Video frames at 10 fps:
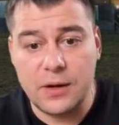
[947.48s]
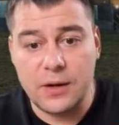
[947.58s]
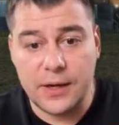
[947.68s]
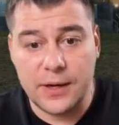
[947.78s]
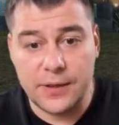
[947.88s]

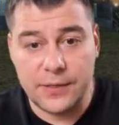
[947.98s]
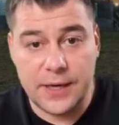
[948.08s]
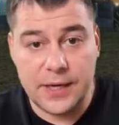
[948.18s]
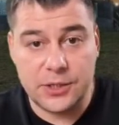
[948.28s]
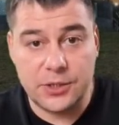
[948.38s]
uh,
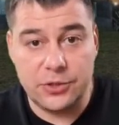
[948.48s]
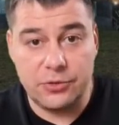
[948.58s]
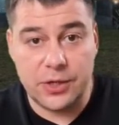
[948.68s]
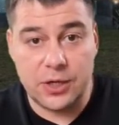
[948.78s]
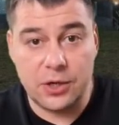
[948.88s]
that
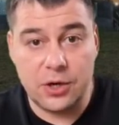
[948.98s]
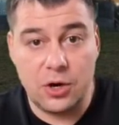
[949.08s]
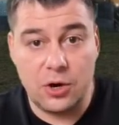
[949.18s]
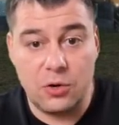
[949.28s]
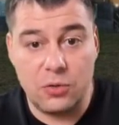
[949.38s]
you can
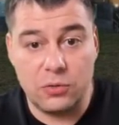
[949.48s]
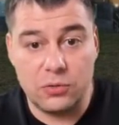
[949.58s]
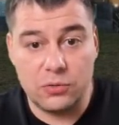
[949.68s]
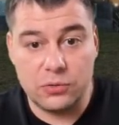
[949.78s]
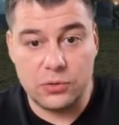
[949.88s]
go
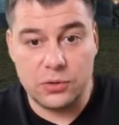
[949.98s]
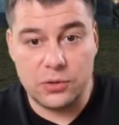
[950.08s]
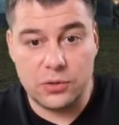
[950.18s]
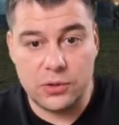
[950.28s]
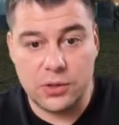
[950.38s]

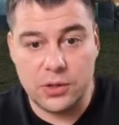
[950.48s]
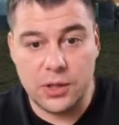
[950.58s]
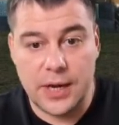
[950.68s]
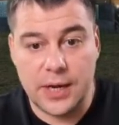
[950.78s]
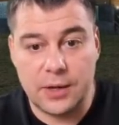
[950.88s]

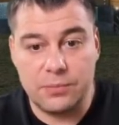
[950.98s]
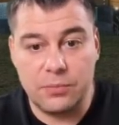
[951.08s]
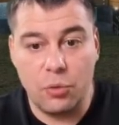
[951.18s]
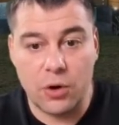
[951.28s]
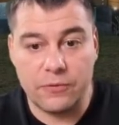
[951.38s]
like
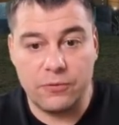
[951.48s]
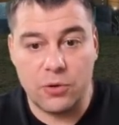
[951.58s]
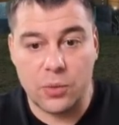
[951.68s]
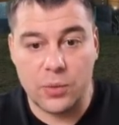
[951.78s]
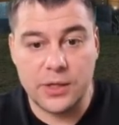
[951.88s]
more
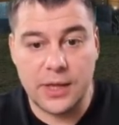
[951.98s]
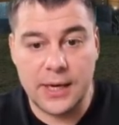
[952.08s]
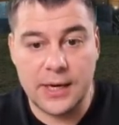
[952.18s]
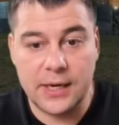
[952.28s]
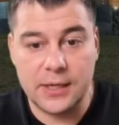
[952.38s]
forward
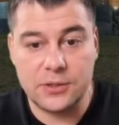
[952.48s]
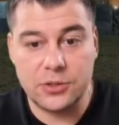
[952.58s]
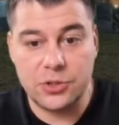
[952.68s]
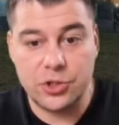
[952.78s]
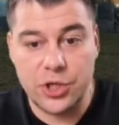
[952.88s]
and
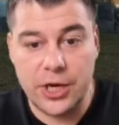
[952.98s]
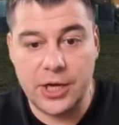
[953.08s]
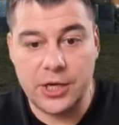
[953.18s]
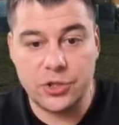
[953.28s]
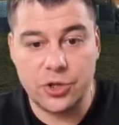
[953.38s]

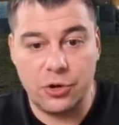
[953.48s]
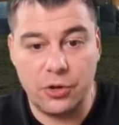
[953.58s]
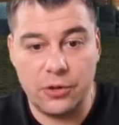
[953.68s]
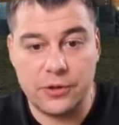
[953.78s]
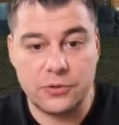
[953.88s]
change
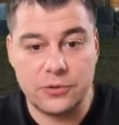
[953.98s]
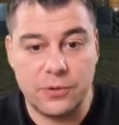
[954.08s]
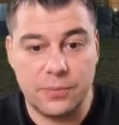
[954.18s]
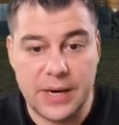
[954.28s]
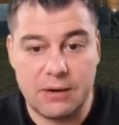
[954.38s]
all this,
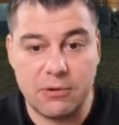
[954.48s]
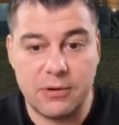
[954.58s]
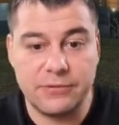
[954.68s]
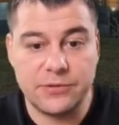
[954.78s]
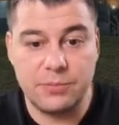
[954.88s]
the
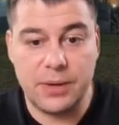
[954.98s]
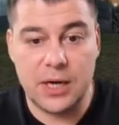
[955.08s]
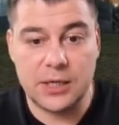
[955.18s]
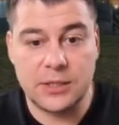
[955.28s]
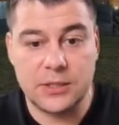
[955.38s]
paragraphs,
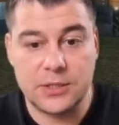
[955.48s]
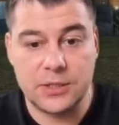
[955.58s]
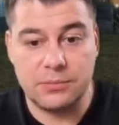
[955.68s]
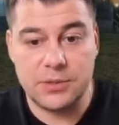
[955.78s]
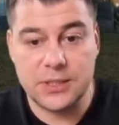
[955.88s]
buttons,
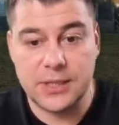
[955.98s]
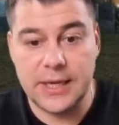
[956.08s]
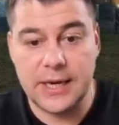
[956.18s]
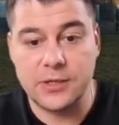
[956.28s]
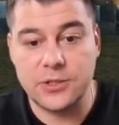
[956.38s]
and
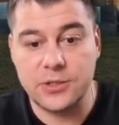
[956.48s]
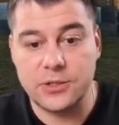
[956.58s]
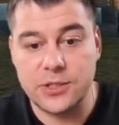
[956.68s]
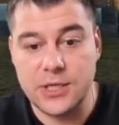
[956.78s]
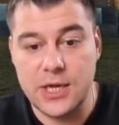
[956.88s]
miscellaneous. You
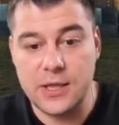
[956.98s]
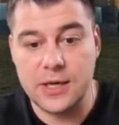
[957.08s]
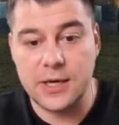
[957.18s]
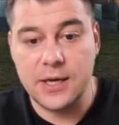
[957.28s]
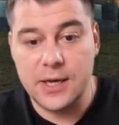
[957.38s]
see
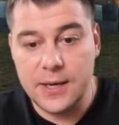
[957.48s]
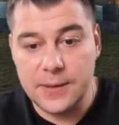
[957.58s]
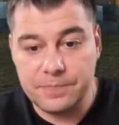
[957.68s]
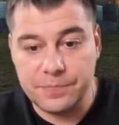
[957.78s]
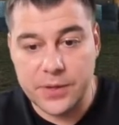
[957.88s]
that
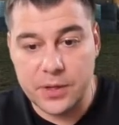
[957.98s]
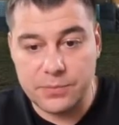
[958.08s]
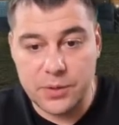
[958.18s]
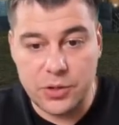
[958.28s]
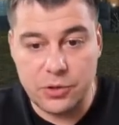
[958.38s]

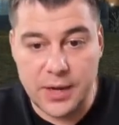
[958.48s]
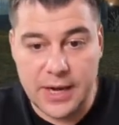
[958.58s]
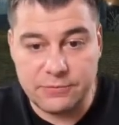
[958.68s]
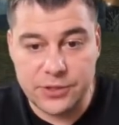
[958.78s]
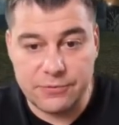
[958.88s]
you
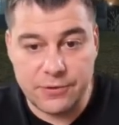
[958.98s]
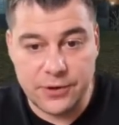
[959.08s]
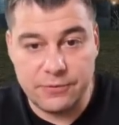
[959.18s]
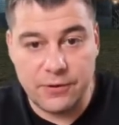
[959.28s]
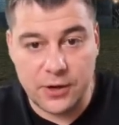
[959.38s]
have
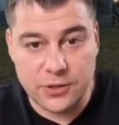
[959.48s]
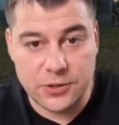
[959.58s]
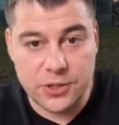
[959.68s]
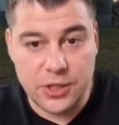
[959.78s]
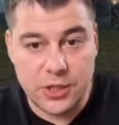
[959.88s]
different
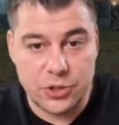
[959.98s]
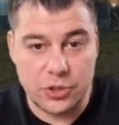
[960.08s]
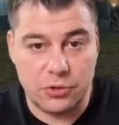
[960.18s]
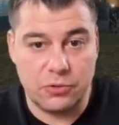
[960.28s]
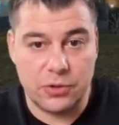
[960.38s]
fonts,
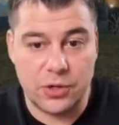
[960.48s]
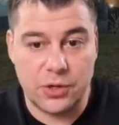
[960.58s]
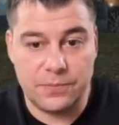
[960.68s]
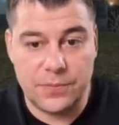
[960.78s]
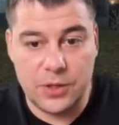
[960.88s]
so
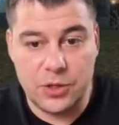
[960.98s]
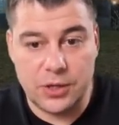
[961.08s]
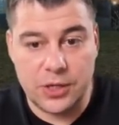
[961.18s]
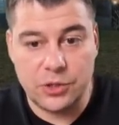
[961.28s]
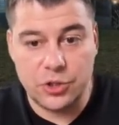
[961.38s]
you
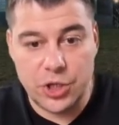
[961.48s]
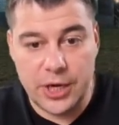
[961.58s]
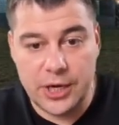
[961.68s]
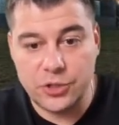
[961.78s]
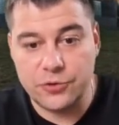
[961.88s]
can
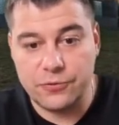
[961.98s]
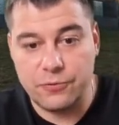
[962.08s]
change